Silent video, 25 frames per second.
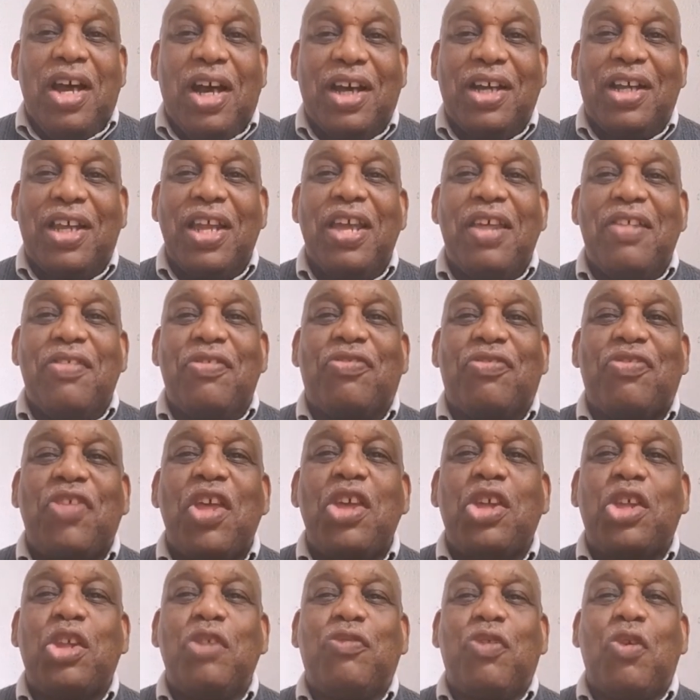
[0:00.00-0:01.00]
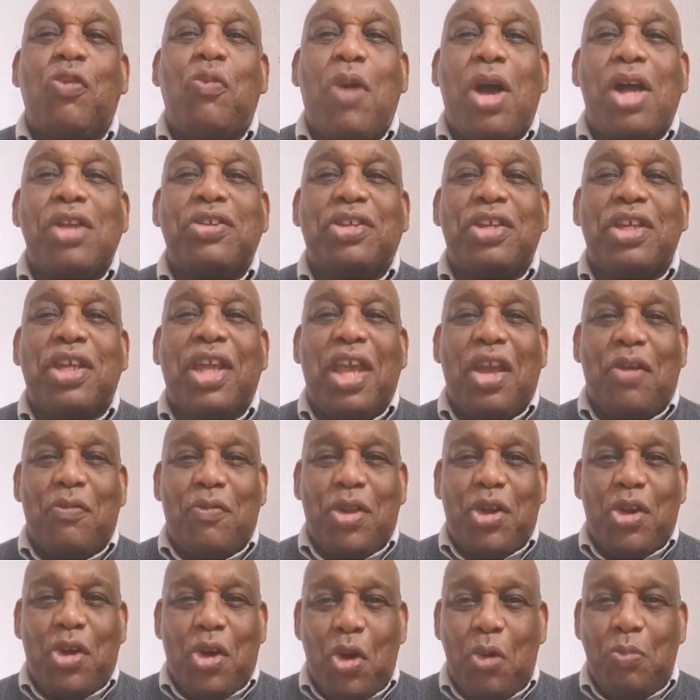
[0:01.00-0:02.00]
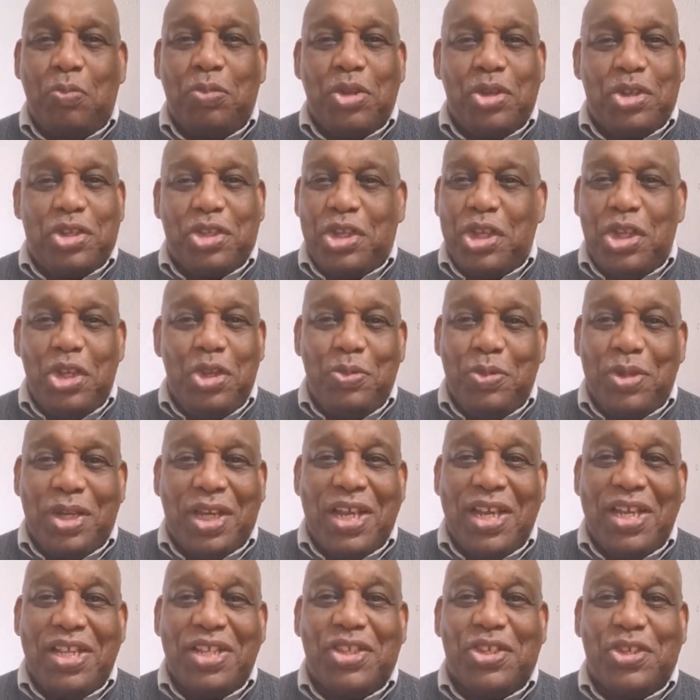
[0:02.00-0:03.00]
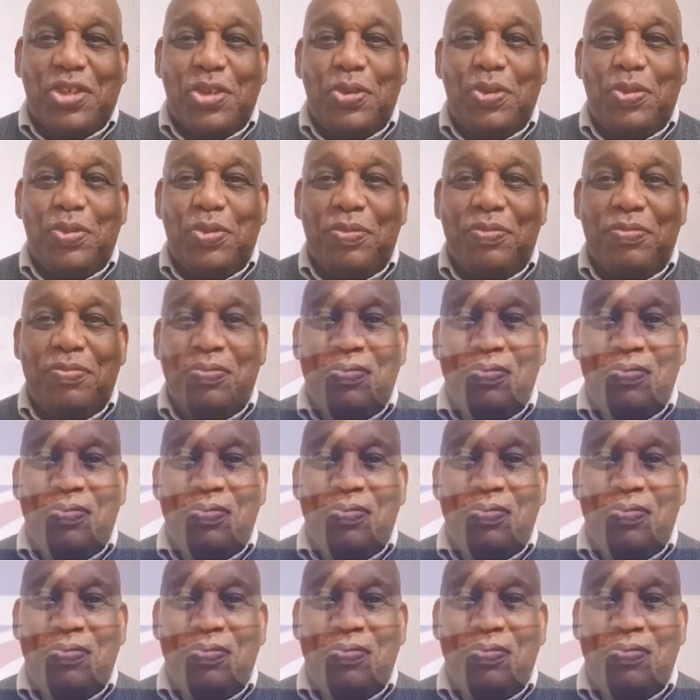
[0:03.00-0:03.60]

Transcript: Again, thank you for watching and we hope to see you again soon.